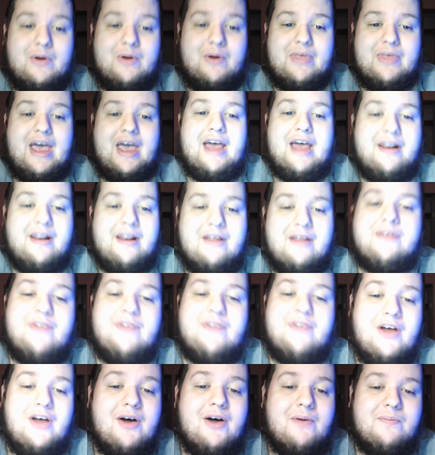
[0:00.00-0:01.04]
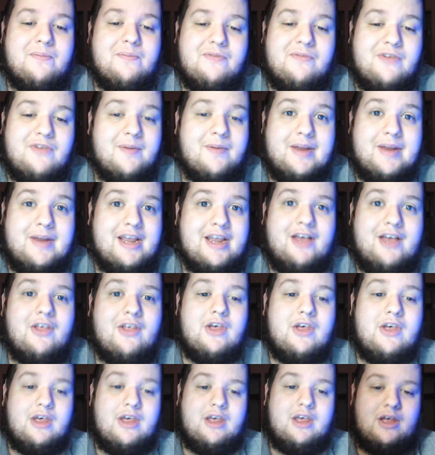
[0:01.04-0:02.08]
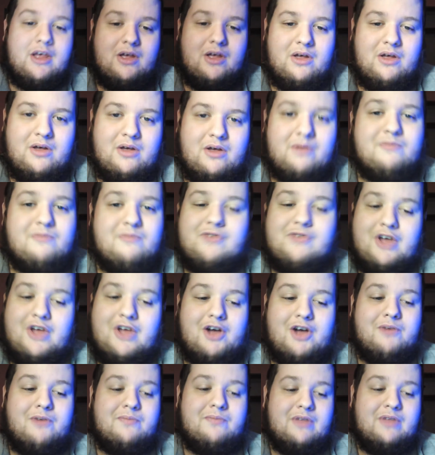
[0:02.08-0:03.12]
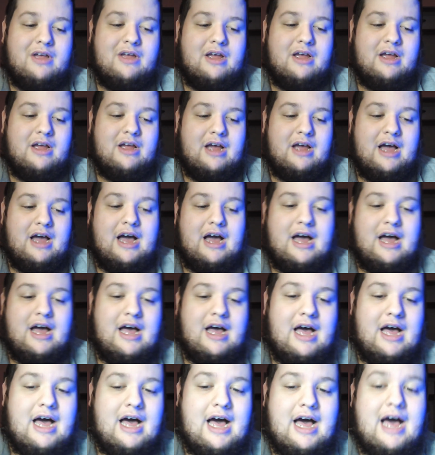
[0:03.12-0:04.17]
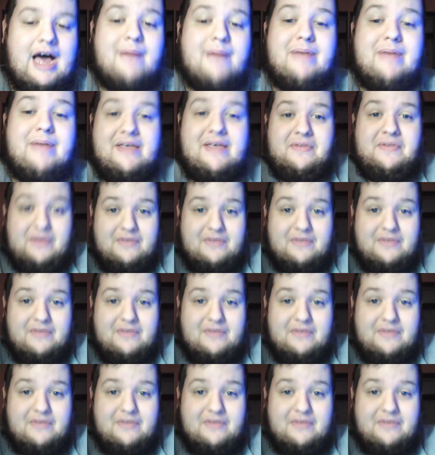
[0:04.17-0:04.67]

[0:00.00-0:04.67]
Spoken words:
that, so it's no big deal. So, I'm basically